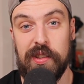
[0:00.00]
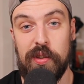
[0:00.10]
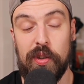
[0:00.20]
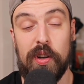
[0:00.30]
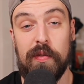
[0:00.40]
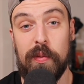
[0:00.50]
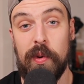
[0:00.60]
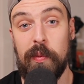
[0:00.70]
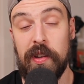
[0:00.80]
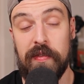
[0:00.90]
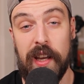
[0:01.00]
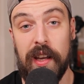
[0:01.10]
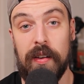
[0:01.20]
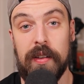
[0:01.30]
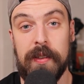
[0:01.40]
You learn from when we
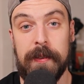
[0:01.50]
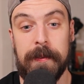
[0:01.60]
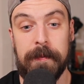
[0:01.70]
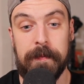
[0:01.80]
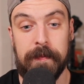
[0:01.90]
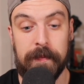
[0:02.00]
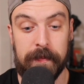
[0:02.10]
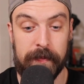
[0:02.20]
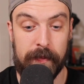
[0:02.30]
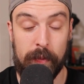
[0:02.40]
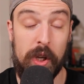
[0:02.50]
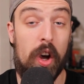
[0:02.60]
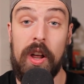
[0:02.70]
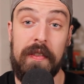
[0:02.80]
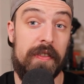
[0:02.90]
fail. We
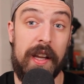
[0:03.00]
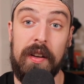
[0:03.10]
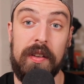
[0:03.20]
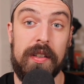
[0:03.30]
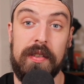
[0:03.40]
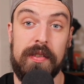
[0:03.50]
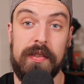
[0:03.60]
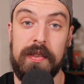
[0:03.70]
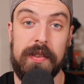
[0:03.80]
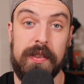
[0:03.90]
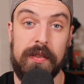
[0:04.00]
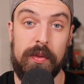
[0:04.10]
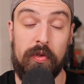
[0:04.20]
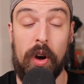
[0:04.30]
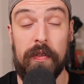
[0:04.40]
all have failed.
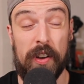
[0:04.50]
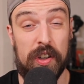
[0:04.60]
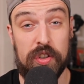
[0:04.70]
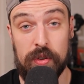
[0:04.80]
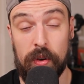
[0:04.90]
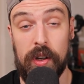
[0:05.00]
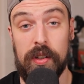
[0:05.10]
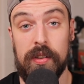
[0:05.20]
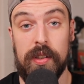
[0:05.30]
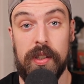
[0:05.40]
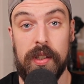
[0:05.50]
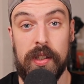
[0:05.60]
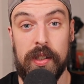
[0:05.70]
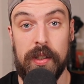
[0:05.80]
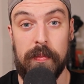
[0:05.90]
We've all fallen short.
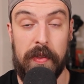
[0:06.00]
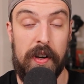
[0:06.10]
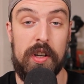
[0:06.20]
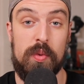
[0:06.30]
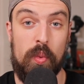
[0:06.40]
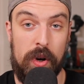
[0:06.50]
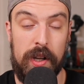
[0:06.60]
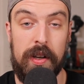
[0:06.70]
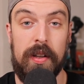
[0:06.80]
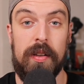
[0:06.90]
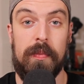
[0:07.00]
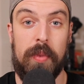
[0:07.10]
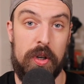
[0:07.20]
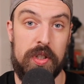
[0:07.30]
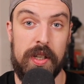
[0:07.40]
But there is one
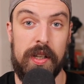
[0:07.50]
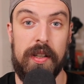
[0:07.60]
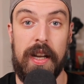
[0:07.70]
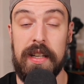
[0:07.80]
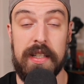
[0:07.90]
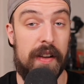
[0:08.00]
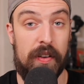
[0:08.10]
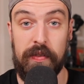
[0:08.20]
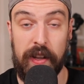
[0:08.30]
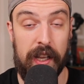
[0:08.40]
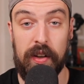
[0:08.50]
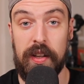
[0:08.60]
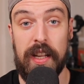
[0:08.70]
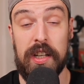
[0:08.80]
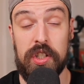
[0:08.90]
person that has never failed,
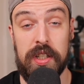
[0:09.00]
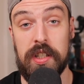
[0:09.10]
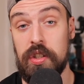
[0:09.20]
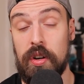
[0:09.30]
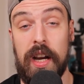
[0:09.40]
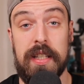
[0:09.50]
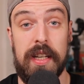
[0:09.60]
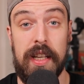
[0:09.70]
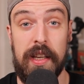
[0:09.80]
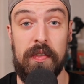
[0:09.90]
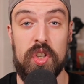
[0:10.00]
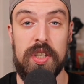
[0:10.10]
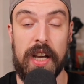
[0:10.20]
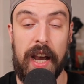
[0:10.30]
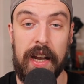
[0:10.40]
and that is Jesus Christ. And he
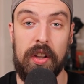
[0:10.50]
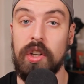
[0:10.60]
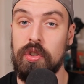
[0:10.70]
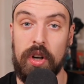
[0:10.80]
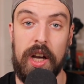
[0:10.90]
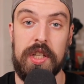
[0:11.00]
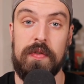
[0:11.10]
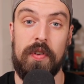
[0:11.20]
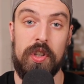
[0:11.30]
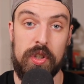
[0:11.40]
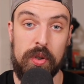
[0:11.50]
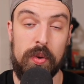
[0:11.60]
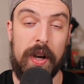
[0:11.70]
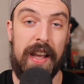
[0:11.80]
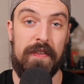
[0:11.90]
died on the cross for
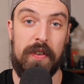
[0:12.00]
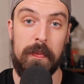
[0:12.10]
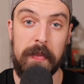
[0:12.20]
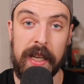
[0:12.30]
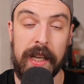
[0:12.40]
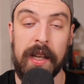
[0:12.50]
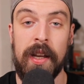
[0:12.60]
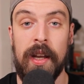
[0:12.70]
you and for me.